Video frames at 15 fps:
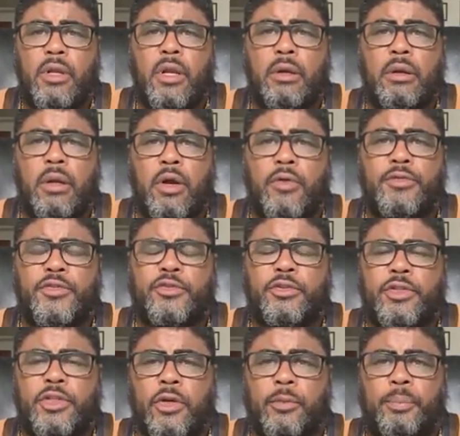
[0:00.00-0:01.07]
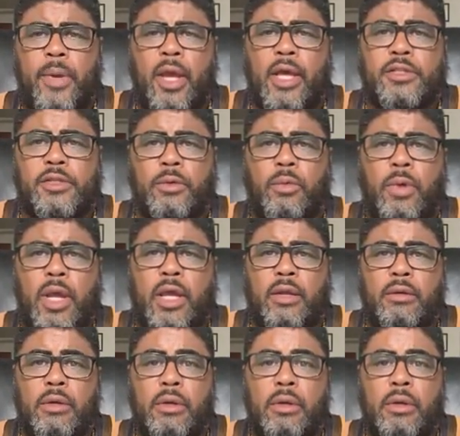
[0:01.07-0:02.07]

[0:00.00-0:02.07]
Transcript: and earth shall pass away,